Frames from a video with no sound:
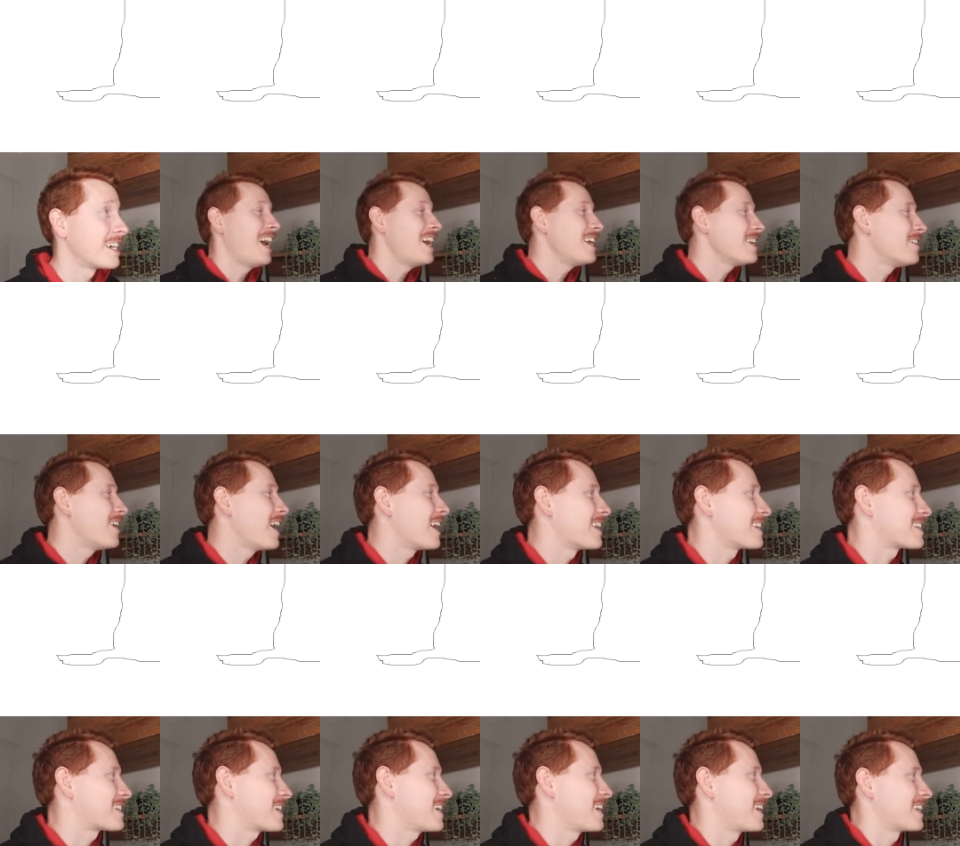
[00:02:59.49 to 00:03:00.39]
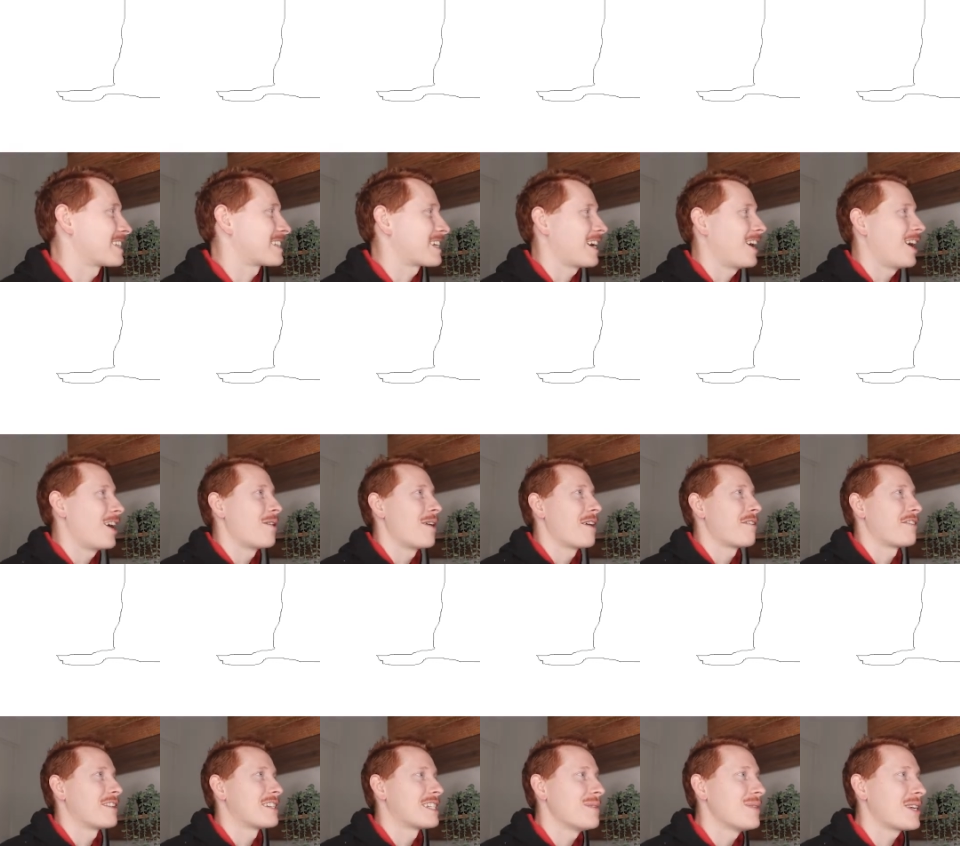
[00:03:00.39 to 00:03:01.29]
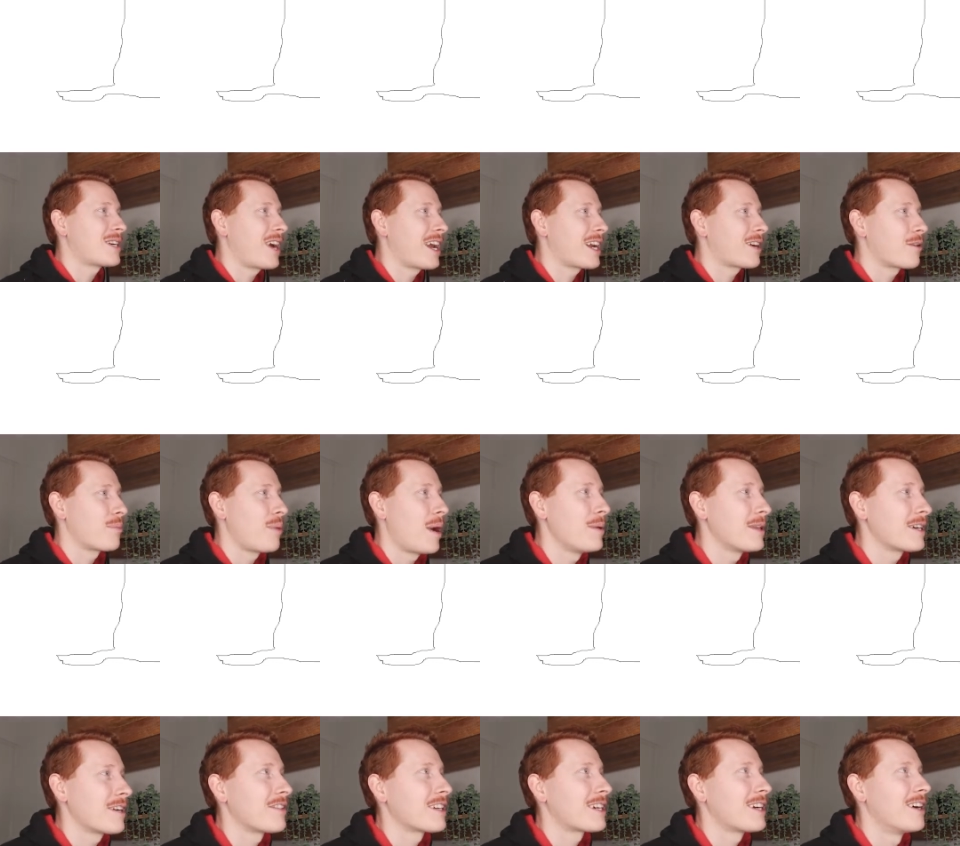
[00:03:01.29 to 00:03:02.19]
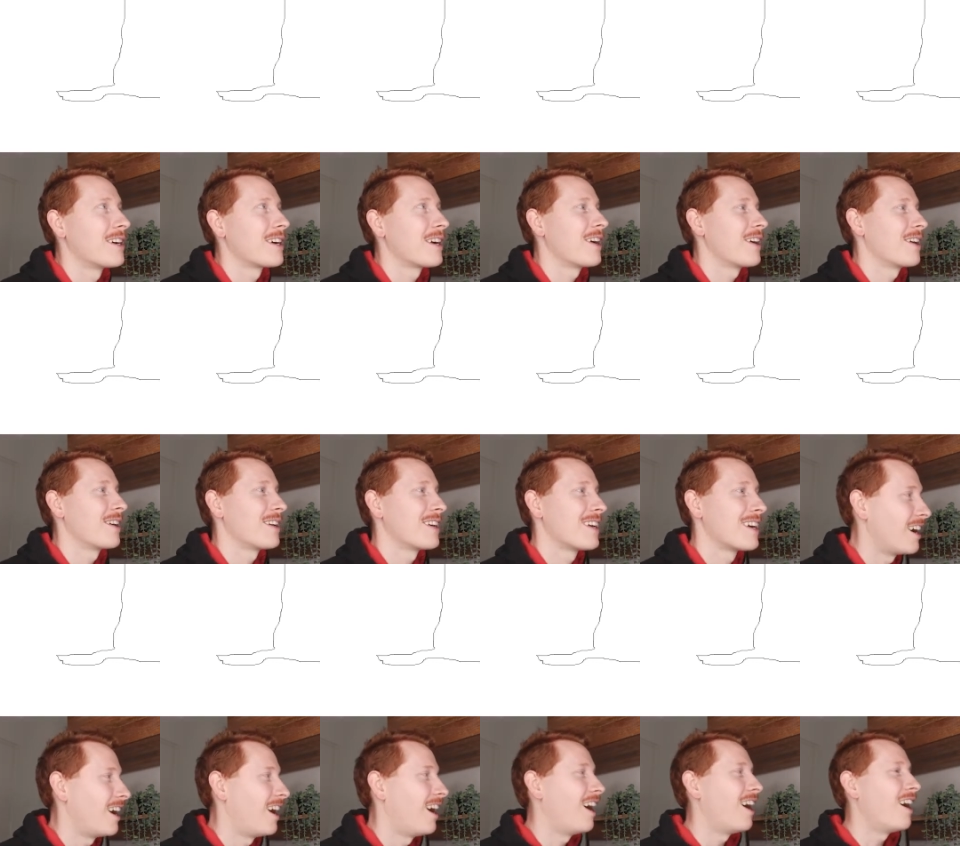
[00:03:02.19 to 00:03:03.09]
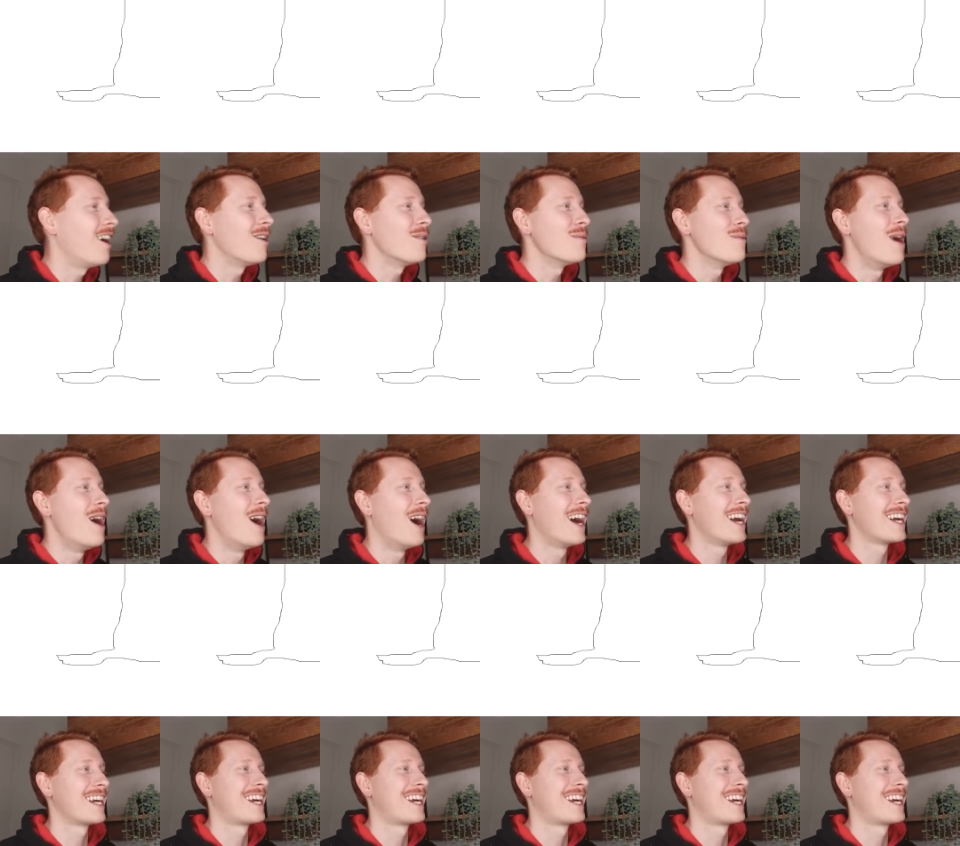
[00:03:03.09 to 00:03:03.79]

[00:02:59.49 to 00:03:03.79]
Either way, let's see how I went for Democratic Republic of the Congo. Oh my